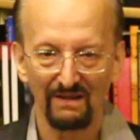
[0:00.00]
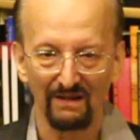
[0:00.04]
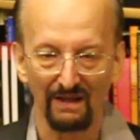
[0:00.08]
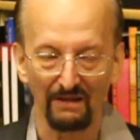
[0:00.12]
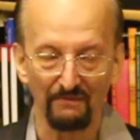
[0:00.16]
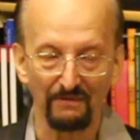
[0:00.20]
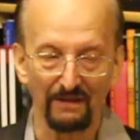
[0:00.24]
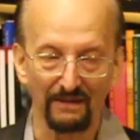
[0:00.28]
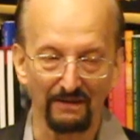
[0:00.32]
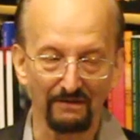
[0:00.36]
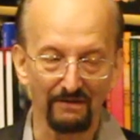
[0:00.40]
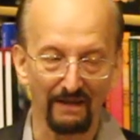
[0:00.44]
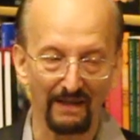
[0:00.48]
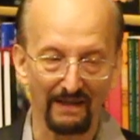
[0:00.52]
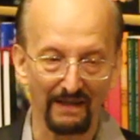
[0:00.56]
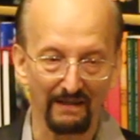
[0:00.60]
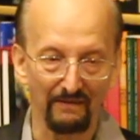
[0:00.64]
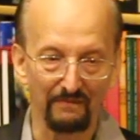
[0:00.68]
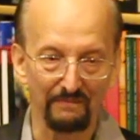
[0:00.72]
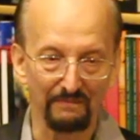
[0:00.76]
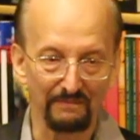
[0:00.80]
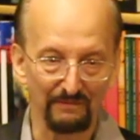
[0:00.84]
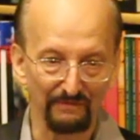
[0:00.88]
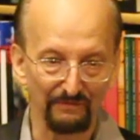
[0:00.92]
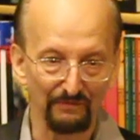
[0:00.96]
I read Crowley
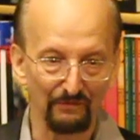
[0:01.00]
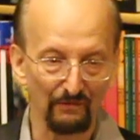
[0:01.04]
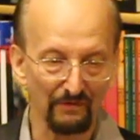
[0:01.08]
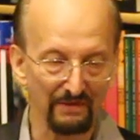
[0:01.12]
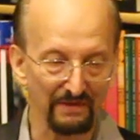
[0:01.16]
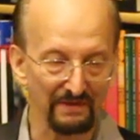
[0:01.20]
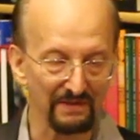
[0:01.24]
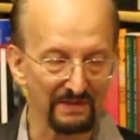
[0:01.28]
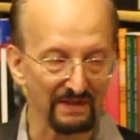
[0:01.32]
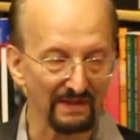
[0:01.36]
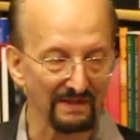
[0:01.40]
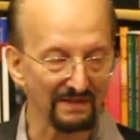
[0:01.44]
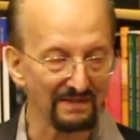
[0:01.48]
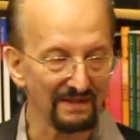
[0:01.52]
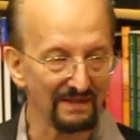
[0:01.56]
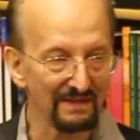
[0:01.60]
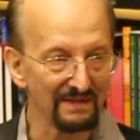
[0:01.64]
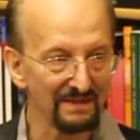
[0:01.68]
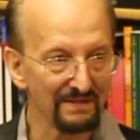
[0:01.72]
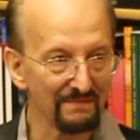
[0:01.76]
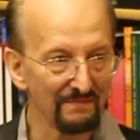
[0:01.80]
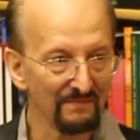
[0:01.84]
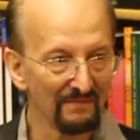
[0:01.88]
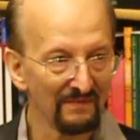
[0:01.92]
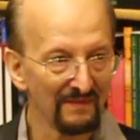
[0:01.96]
before the
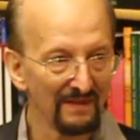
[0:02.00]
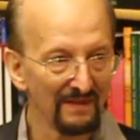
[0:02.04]
60s.